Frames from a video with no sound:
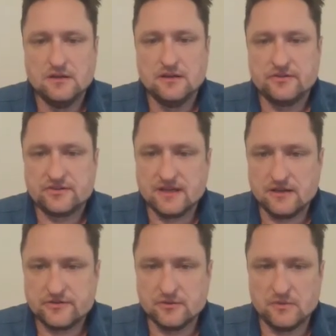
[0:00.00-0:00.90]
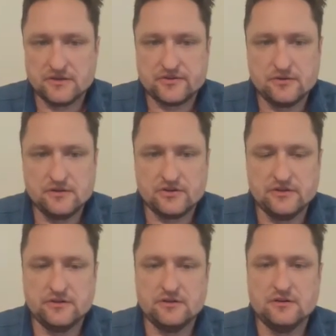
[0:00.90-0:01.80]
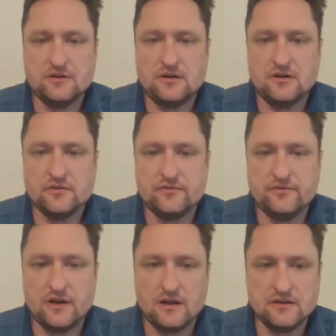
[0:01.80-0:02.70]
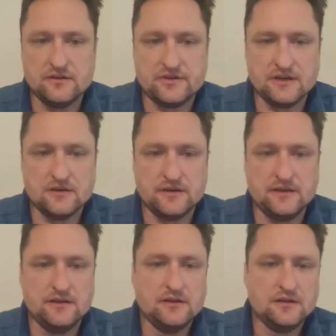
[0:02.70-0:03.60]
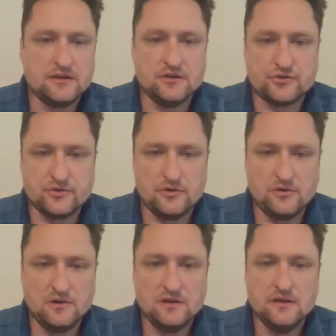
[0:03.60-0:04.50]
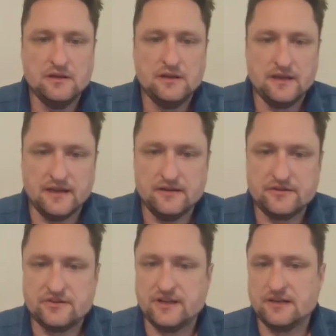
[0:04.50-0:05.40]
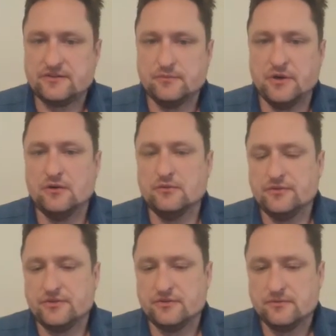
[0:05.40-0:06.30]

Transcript: Skeletal muscle is under our voluntary control and is attached to bones.